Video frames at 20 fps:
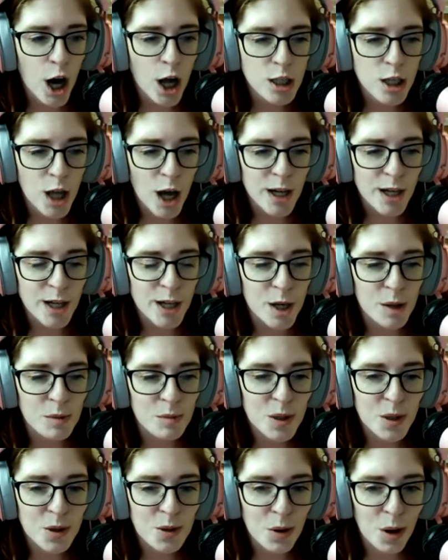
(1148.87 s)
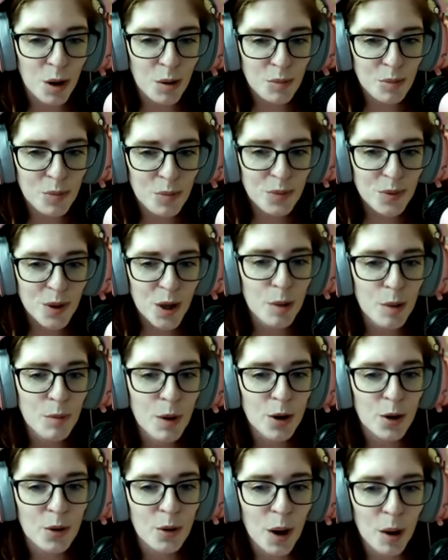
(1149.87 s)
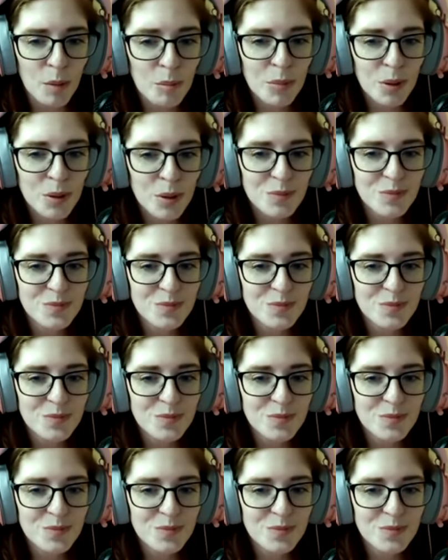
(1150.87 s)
I like him. He grump, him a grump.